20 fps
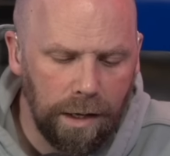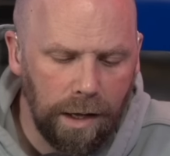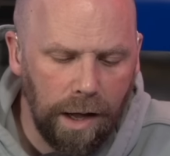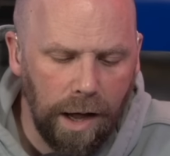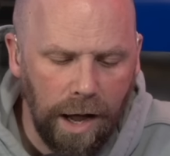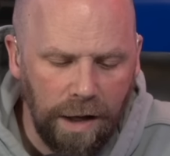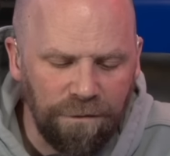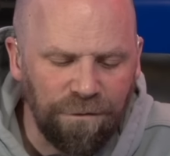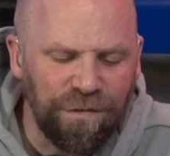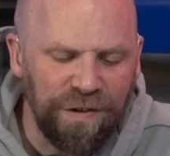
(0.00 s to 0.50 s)

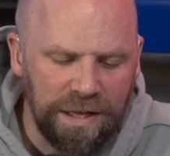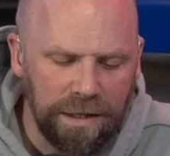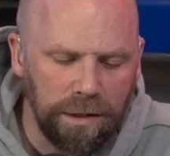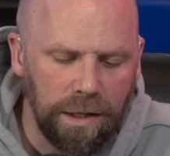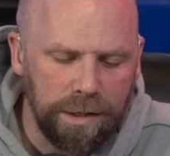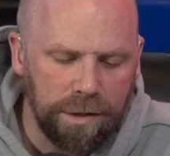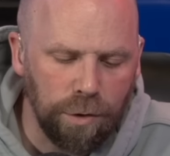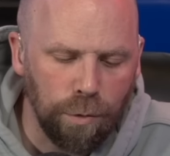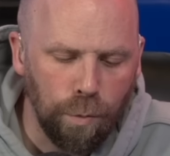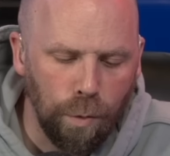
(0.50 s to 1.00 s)
I feel
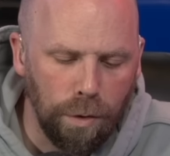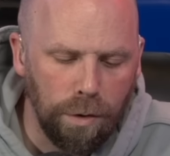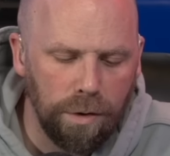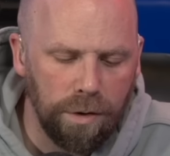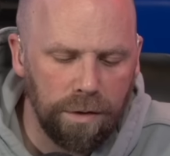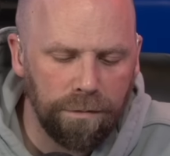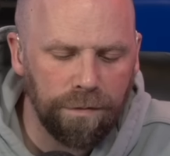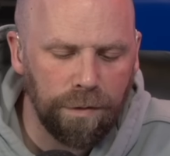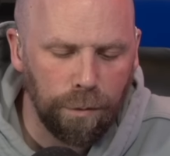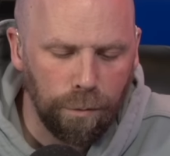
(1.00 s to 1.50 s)
like the
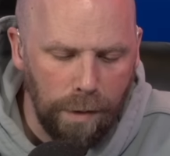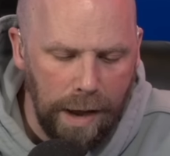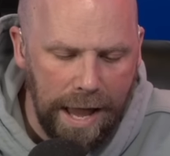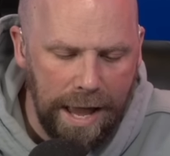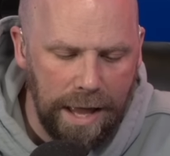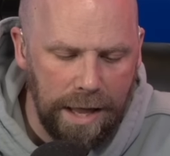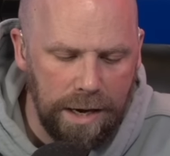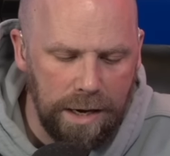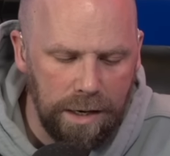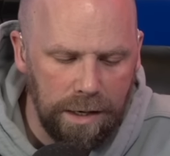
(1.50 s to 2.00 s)
word of the
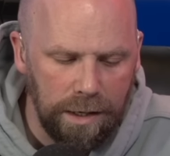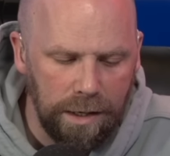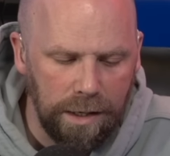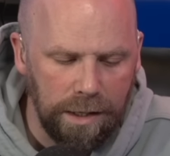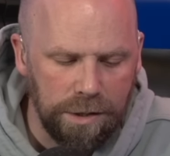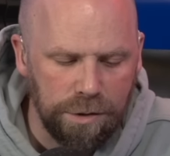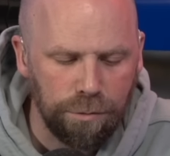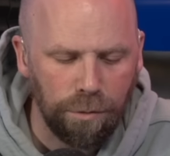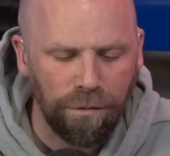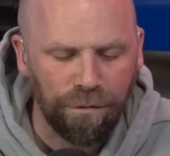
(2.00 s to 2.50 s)
red
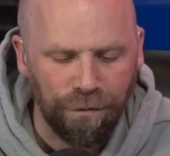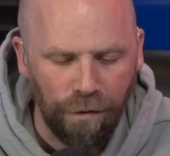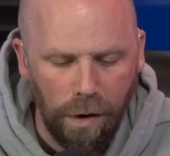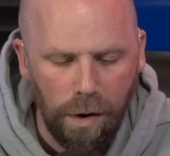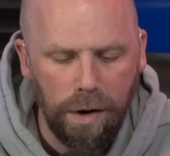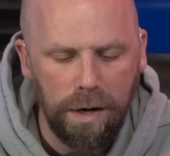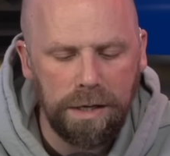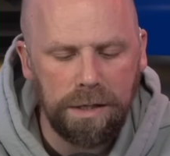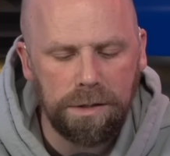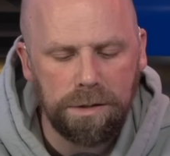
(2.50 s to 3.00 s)
is
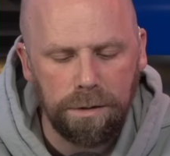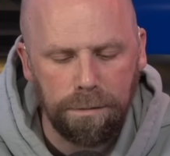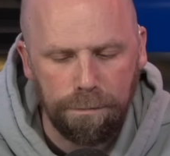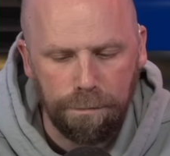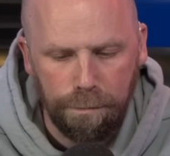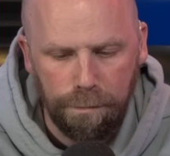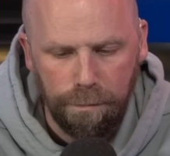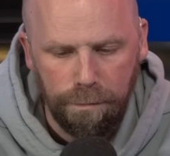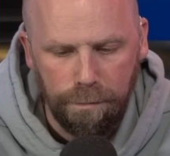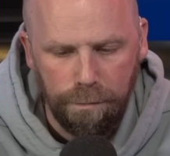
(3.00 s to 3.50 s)
referring to
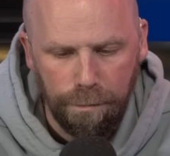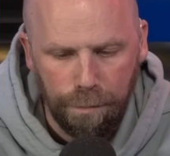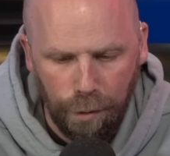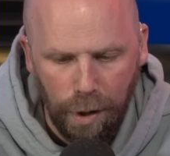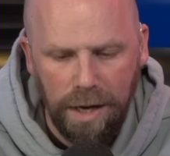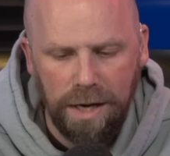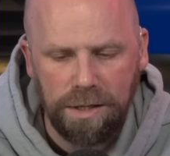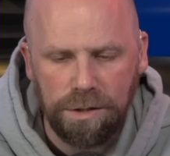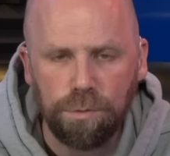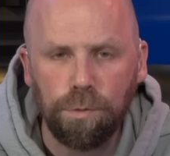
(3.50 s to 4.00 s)

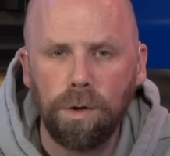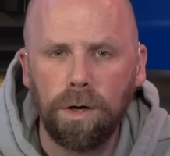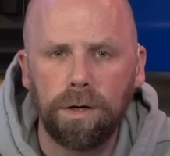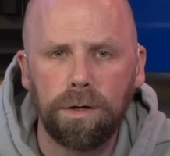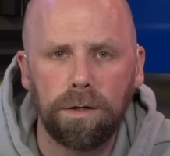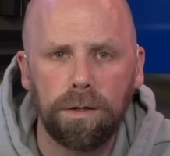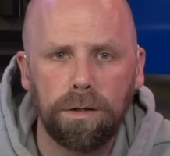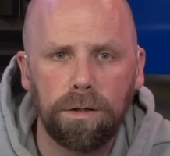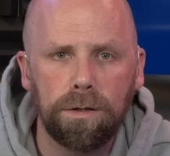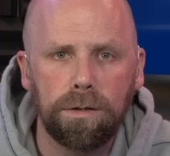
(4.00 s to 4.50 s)
Bray's
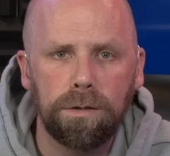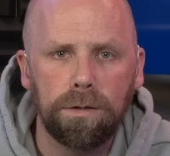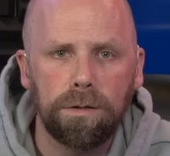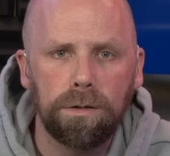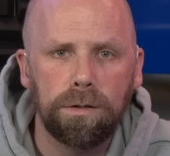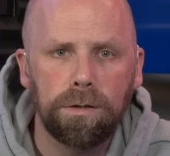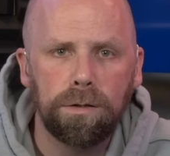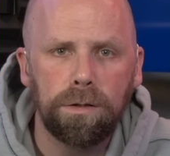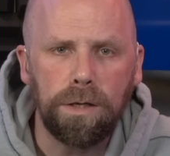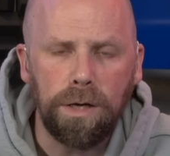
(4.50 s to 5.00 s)
word.
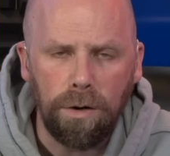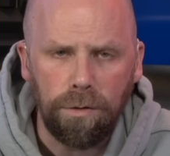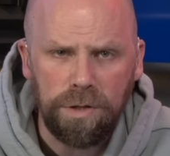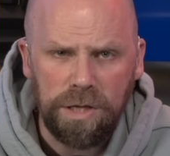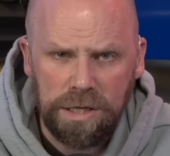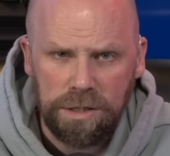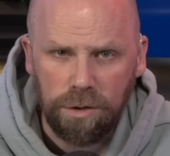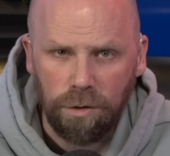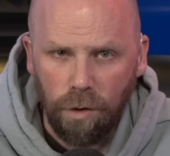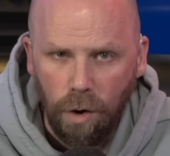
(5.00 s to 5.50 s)
You know,
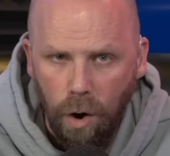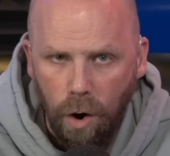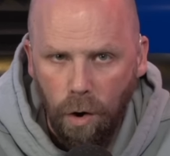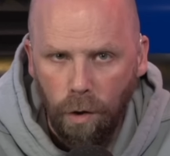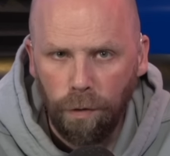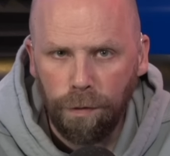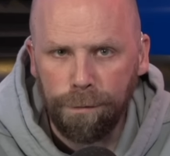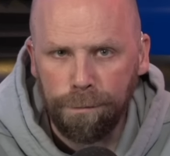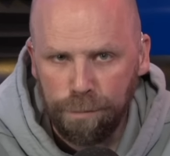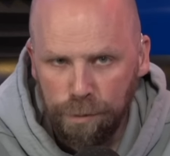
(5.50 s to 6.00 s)
these are
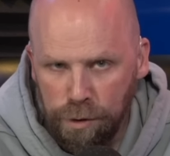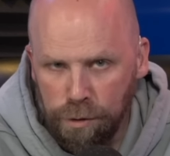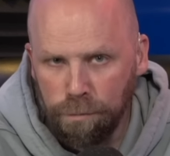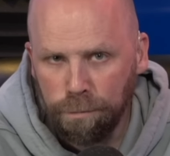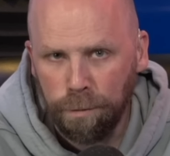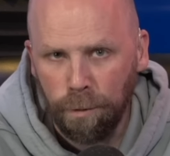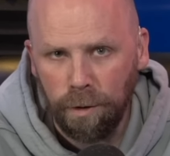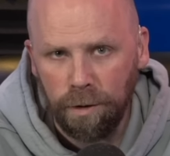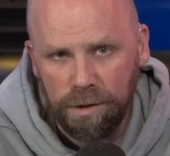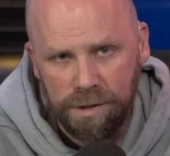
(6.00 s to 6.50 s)
all the
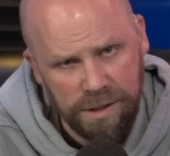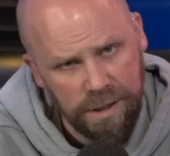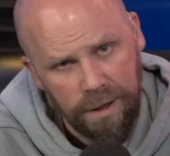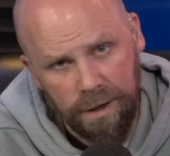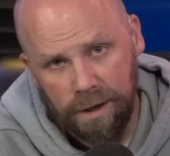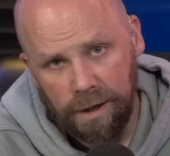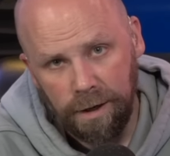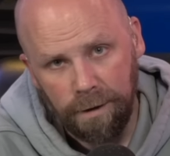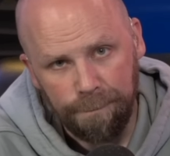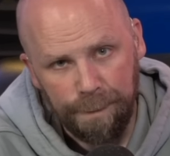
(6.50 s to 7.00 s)
pupils
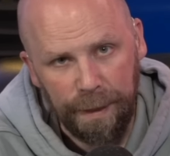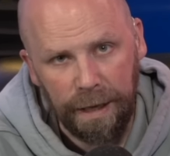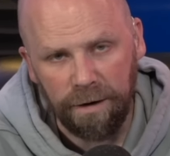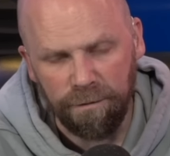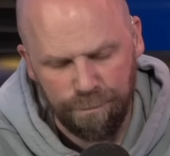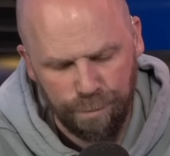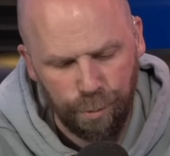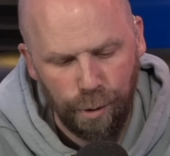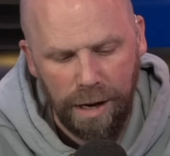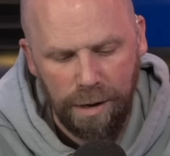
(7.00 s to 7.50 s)

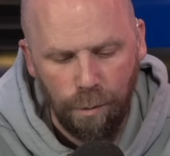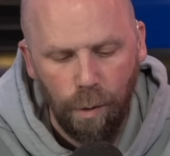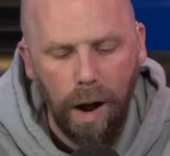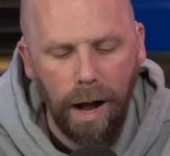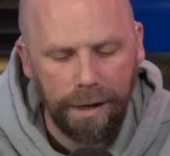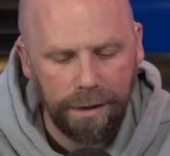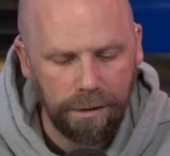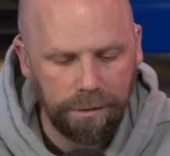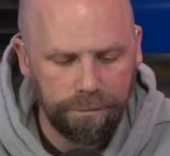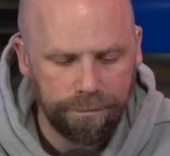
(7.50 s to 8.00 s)
of Bray
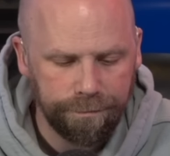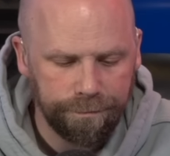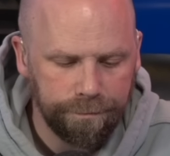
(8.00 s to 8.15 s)
Wyatt.